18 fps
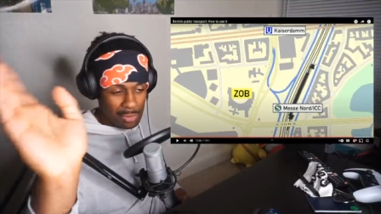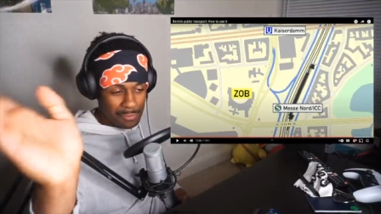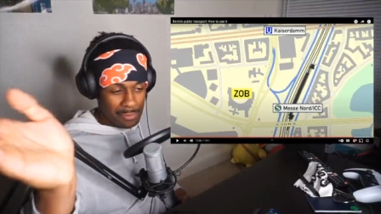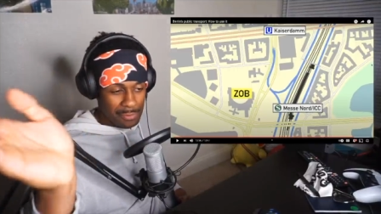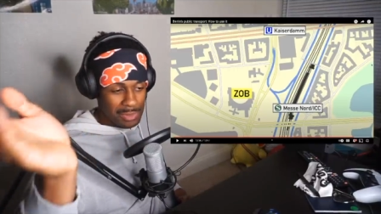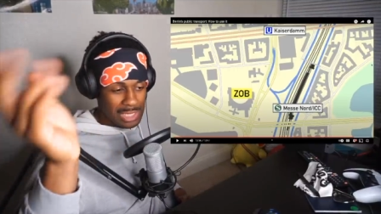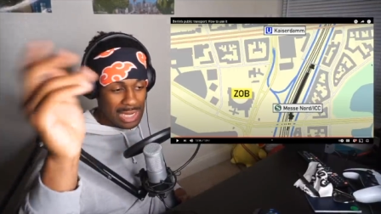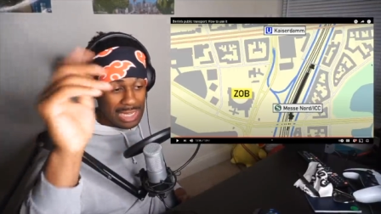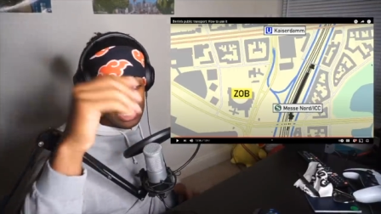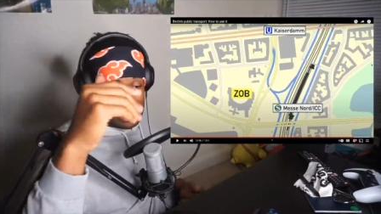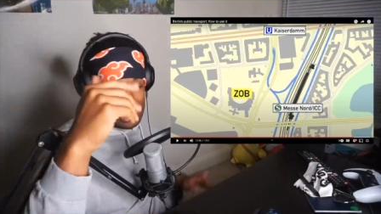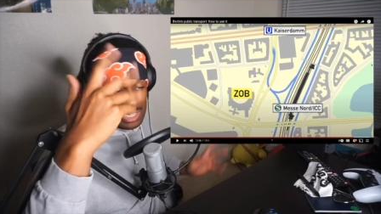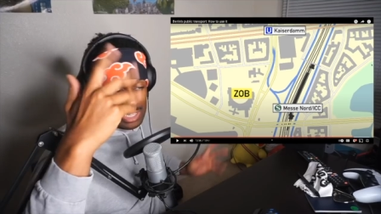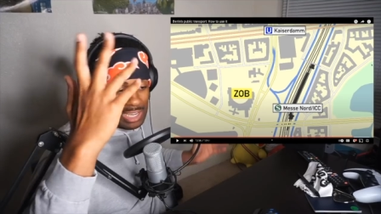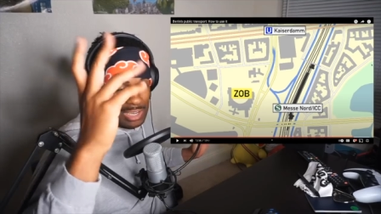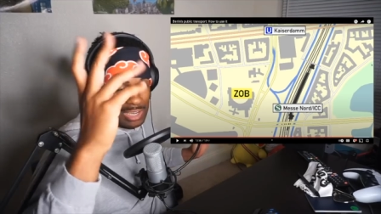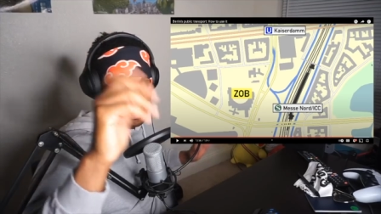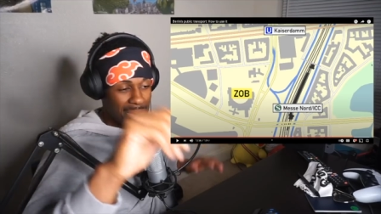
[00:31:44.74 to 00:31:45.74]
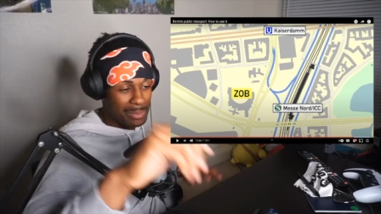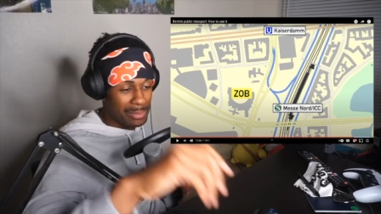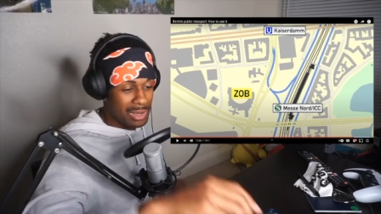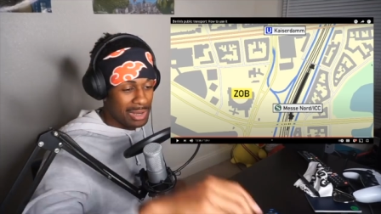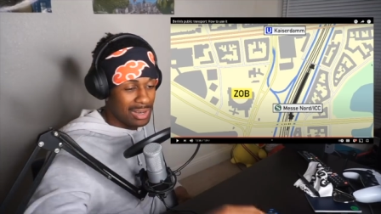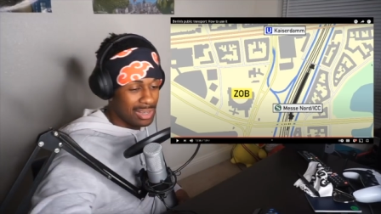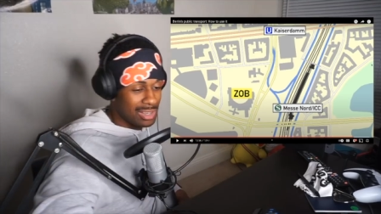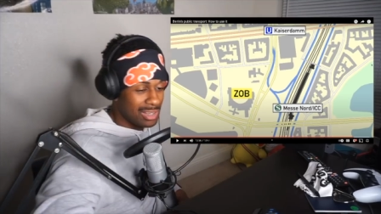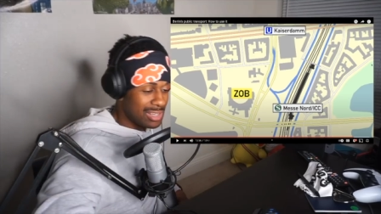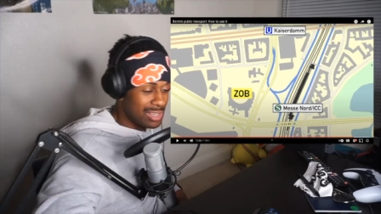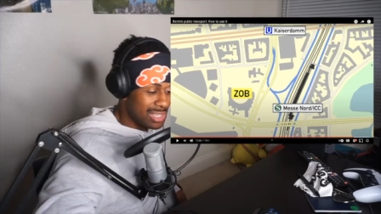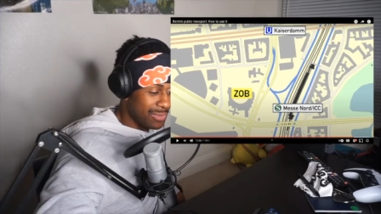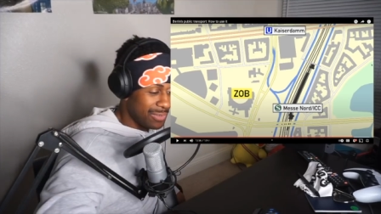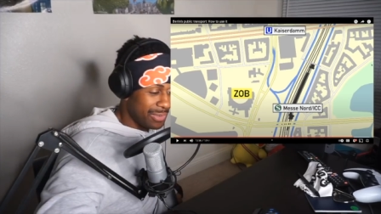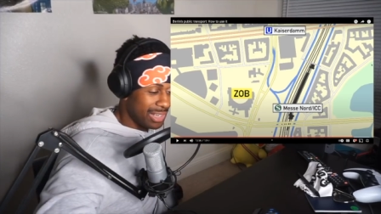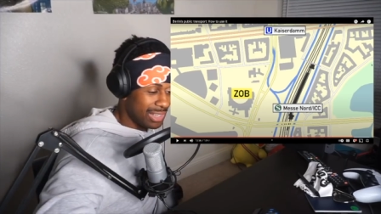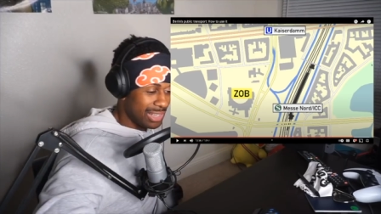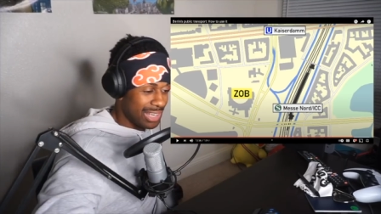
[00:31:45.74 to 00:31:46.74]
from state to state here in America and stuff
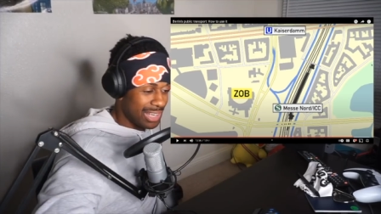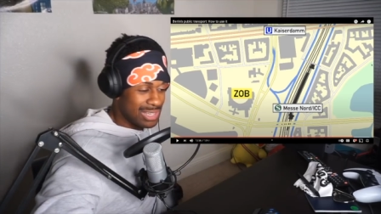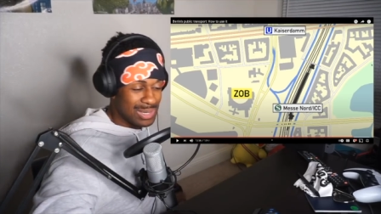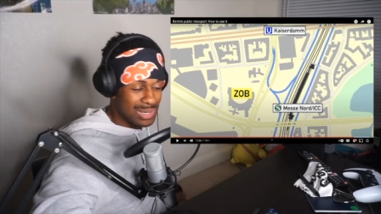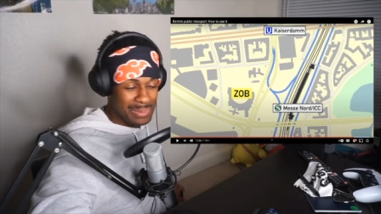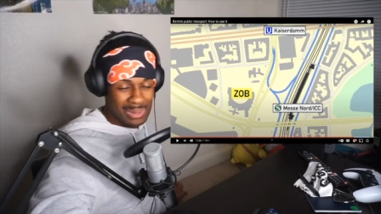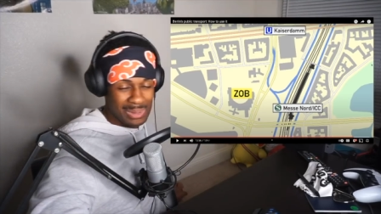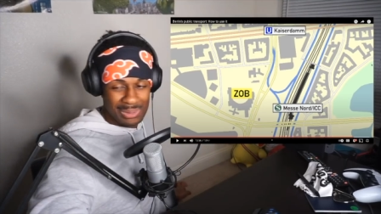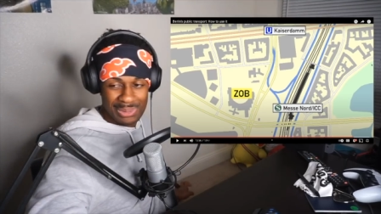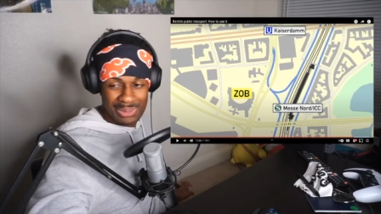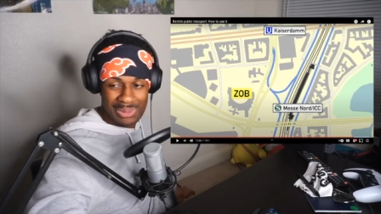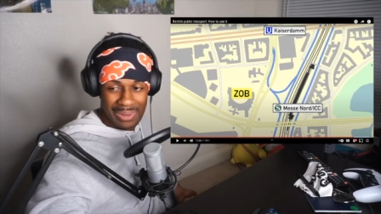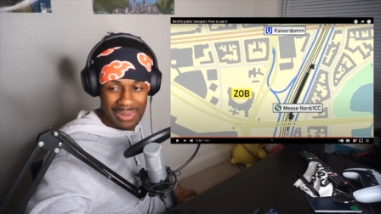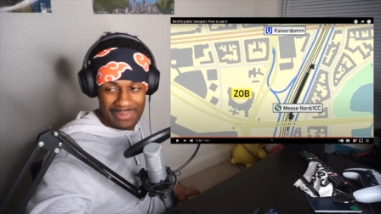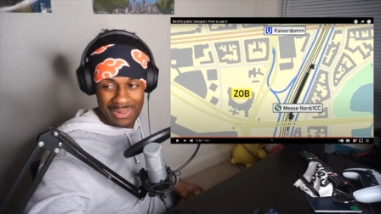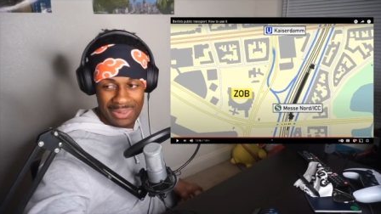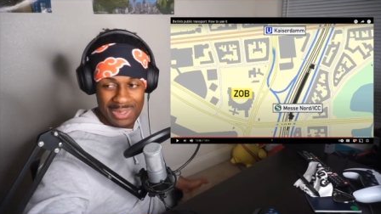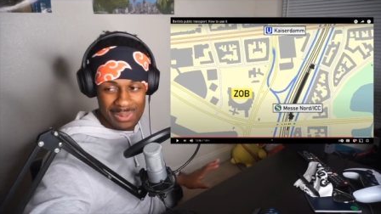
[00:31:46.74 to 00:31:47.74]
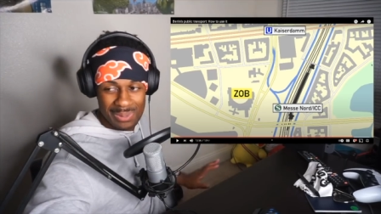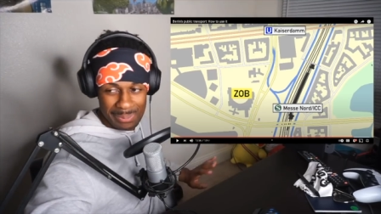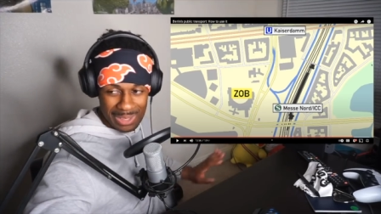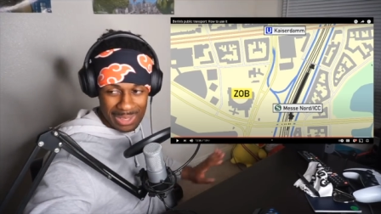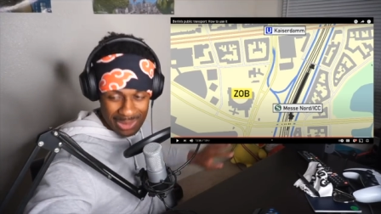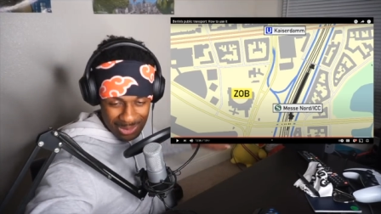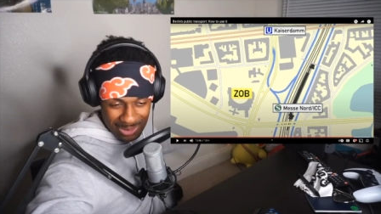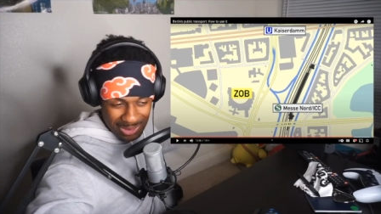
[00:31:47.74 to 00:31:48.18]
like that. So I'm like, ooh, I feel special.